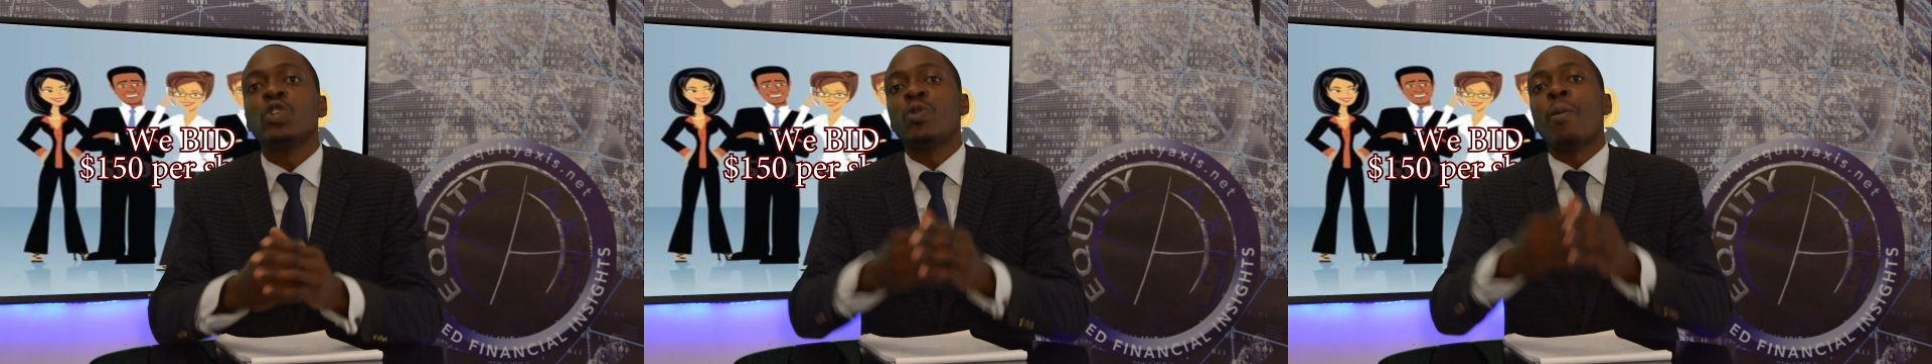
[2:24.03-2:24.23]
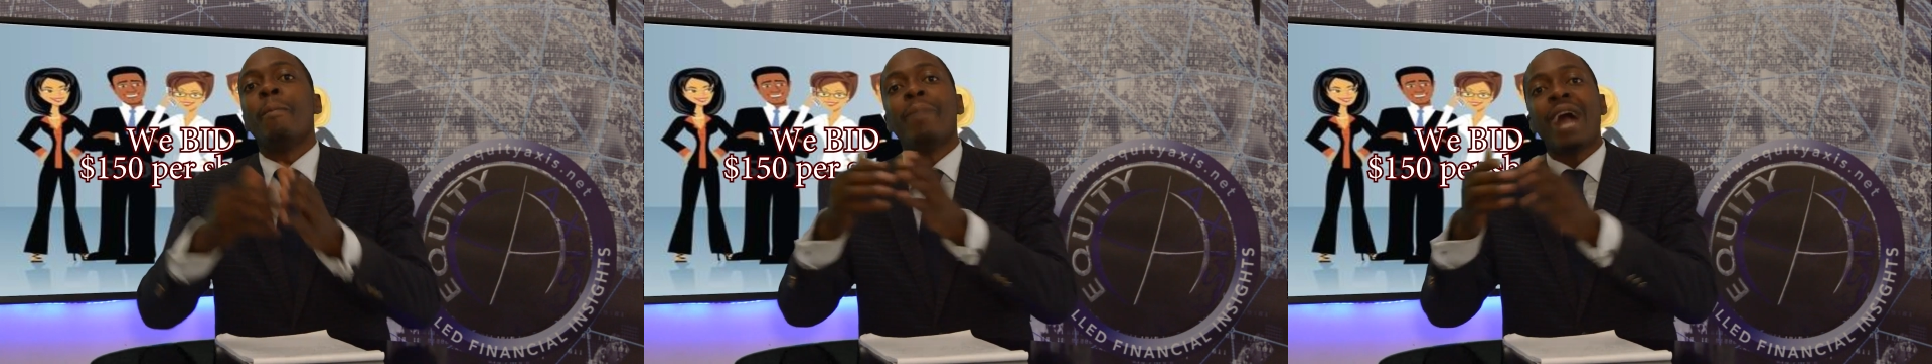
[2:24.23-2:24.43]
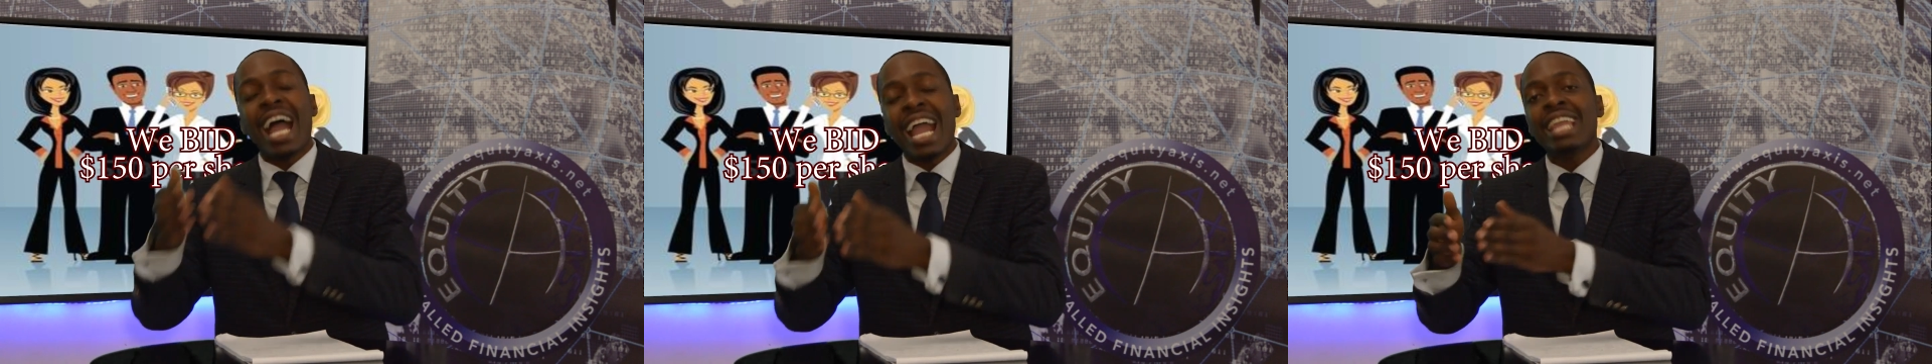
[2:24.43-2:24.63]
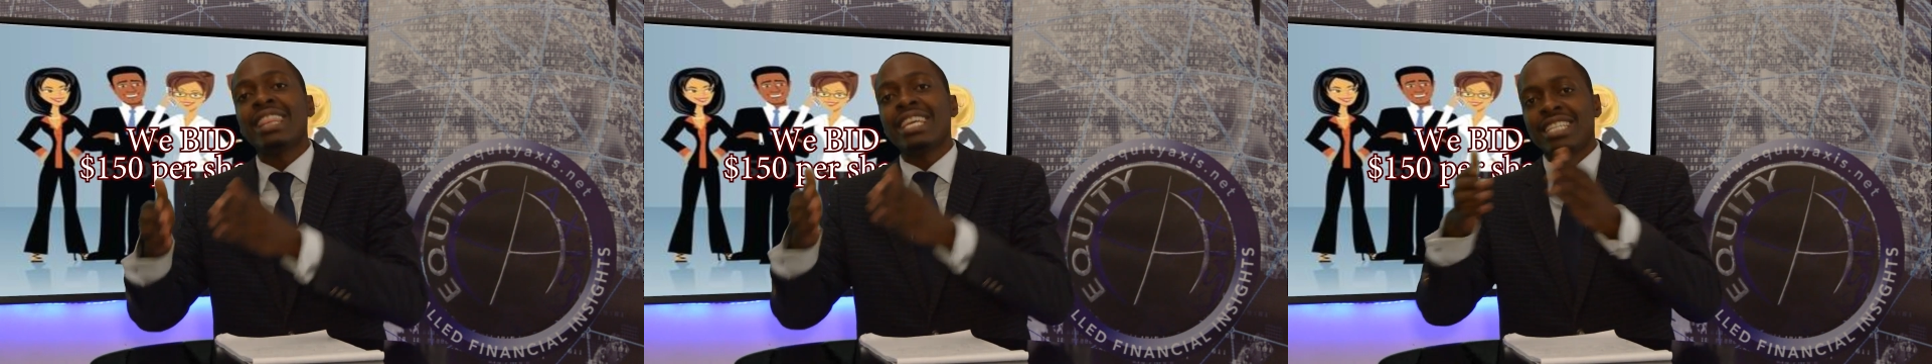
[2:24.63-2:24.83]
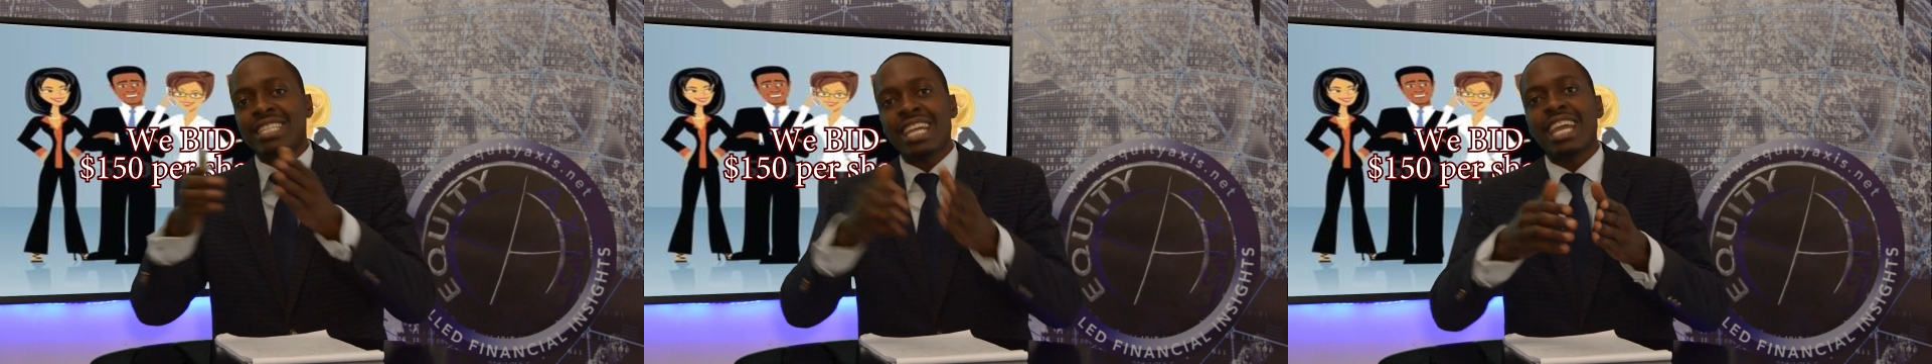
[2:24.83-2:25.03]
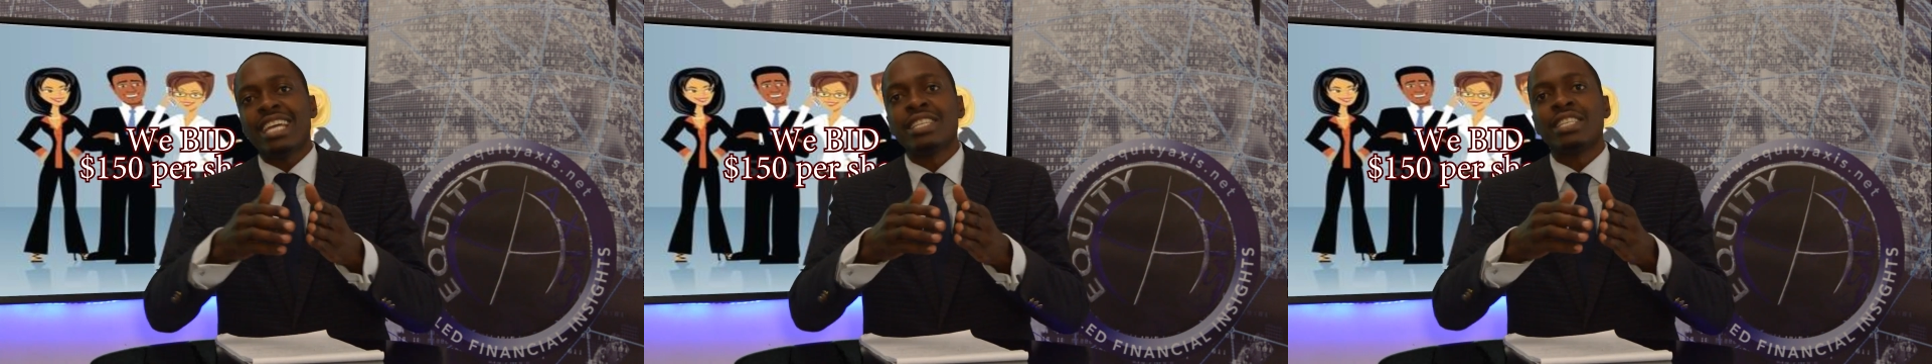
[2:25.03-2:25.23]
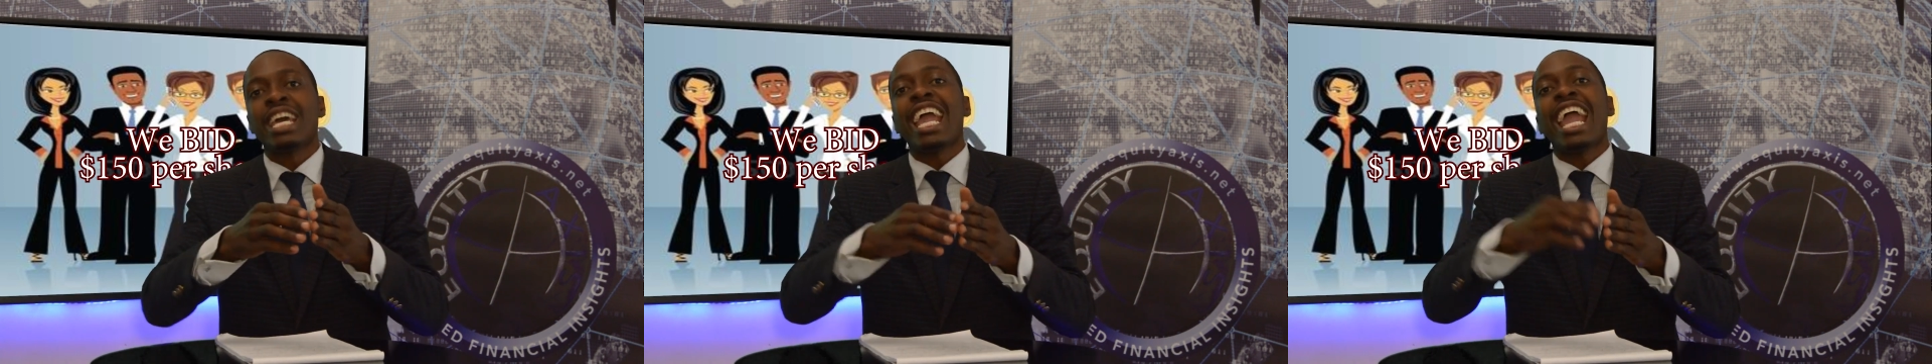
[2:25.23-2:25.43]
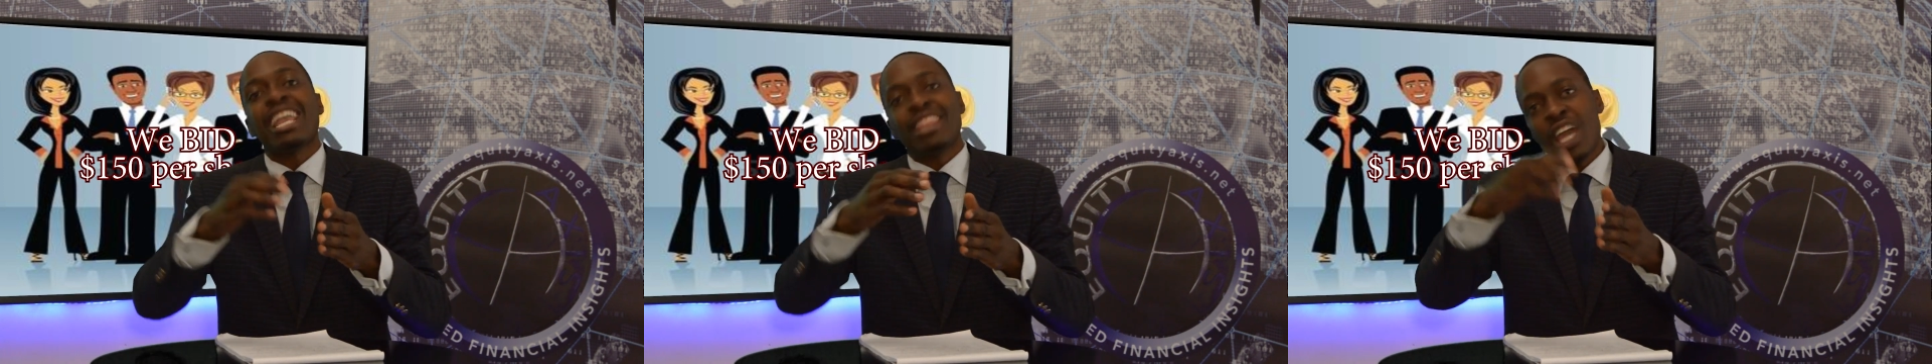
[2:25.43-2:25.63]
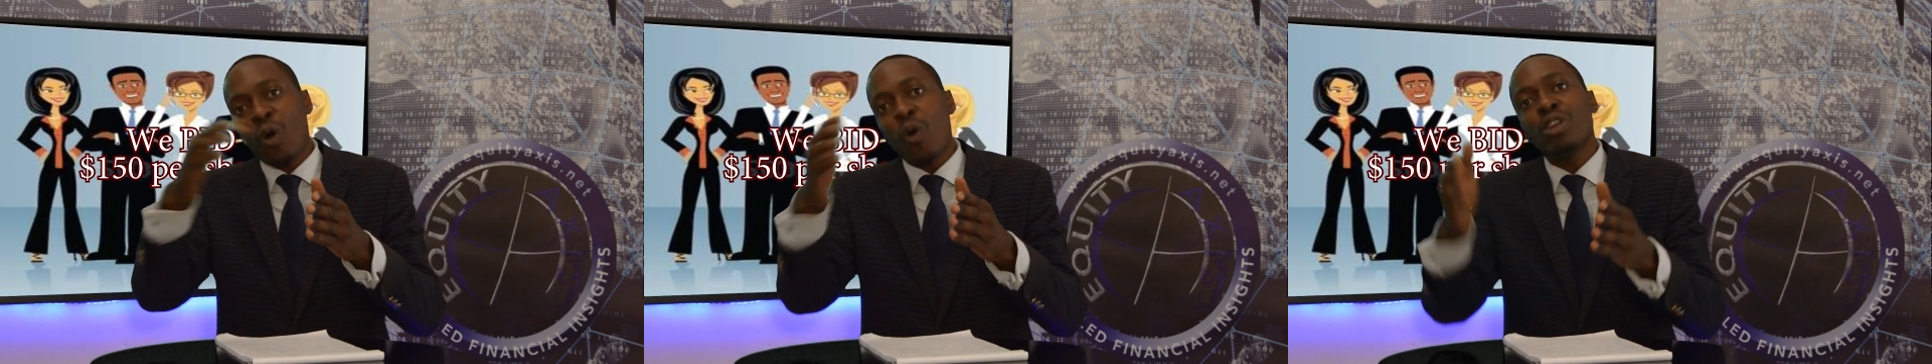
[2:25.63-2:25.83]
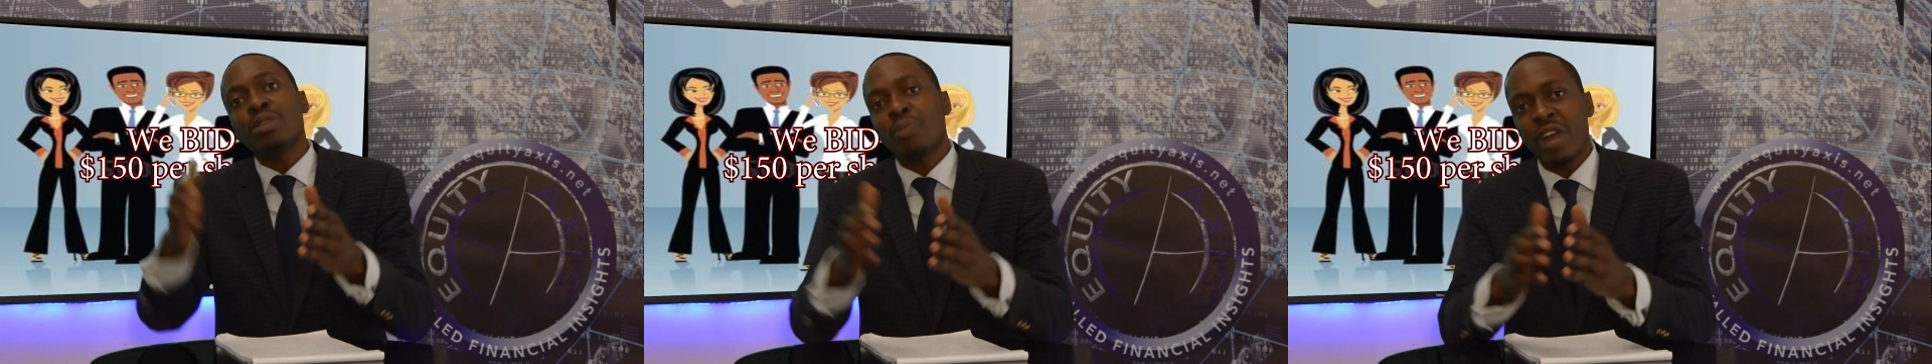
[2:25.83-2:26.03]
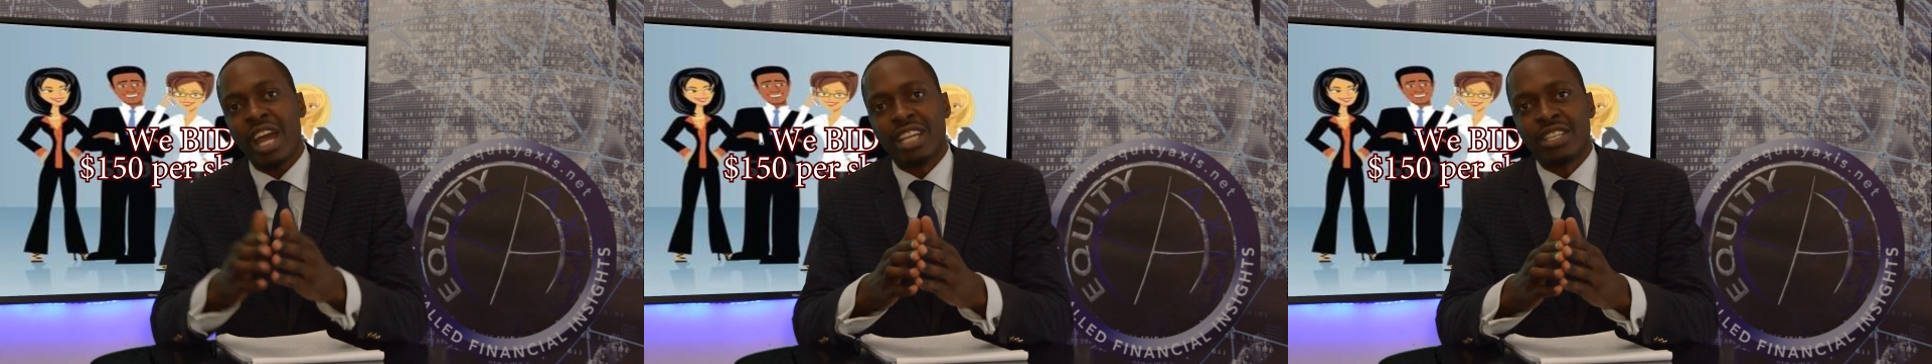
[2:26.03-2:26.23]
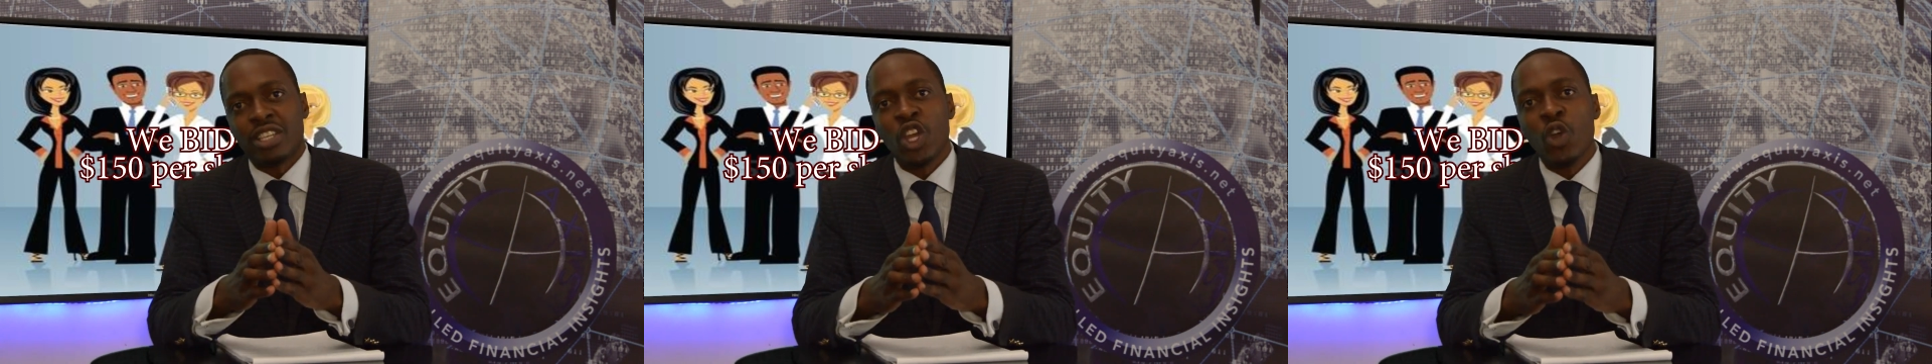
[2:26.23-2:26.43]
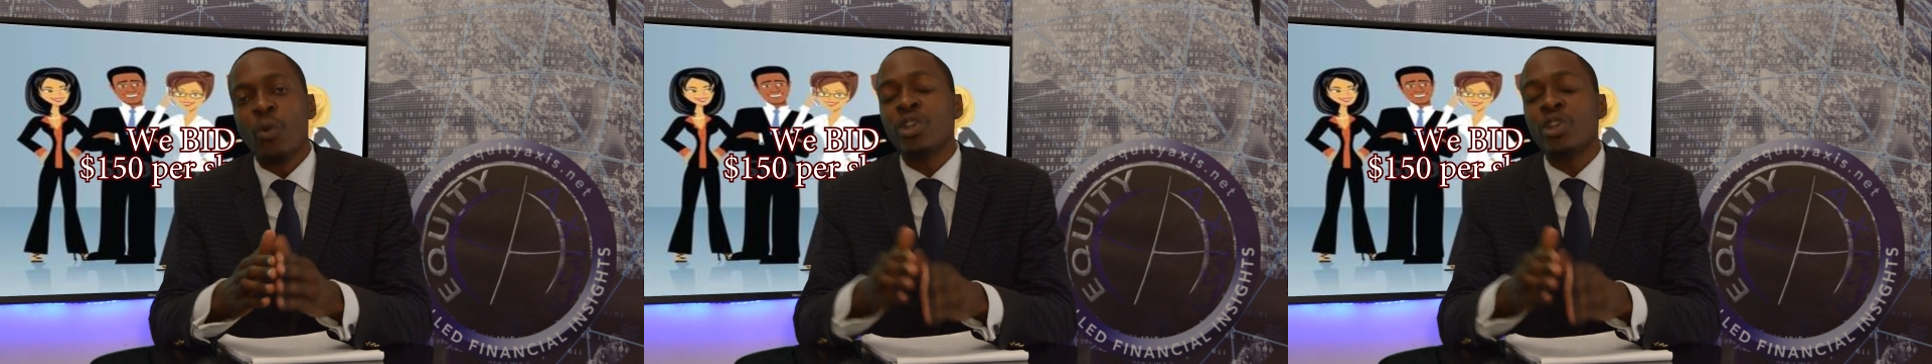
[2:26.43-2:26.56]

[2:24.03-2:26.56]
to buy the shares at their own price,